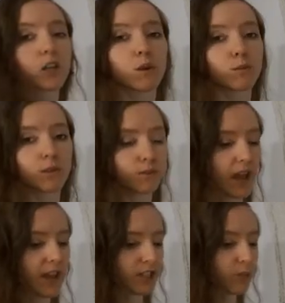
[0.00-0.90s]
go really
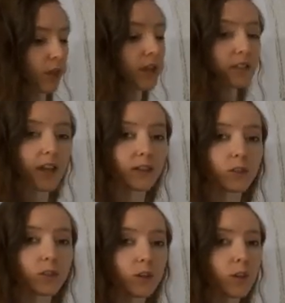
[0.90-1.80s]
fast, it makes
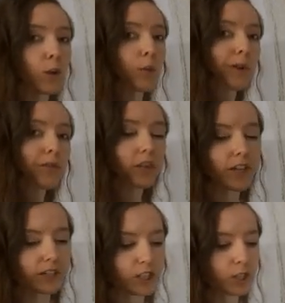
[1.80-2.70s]
sense. But if you look
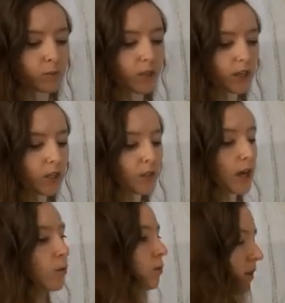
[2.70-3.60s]
at the speed
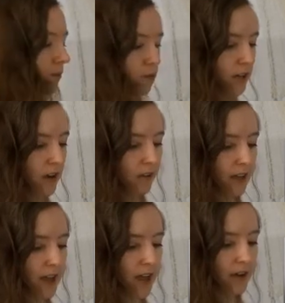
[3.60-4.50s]
that wolves travel
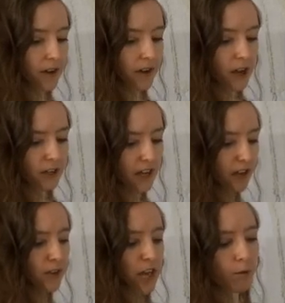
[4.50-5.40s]
at,
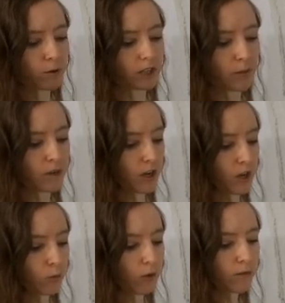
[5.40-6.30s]
kind of the upper limit on
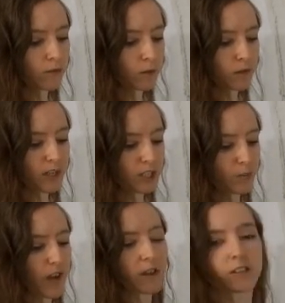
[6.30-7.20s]
a wolf's speed is
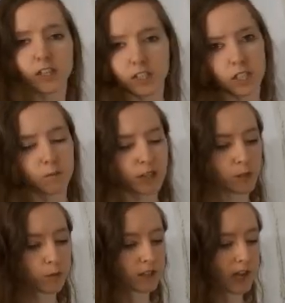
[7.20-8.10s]
about 16 meters
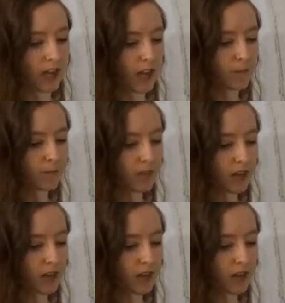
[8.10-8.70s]
per second,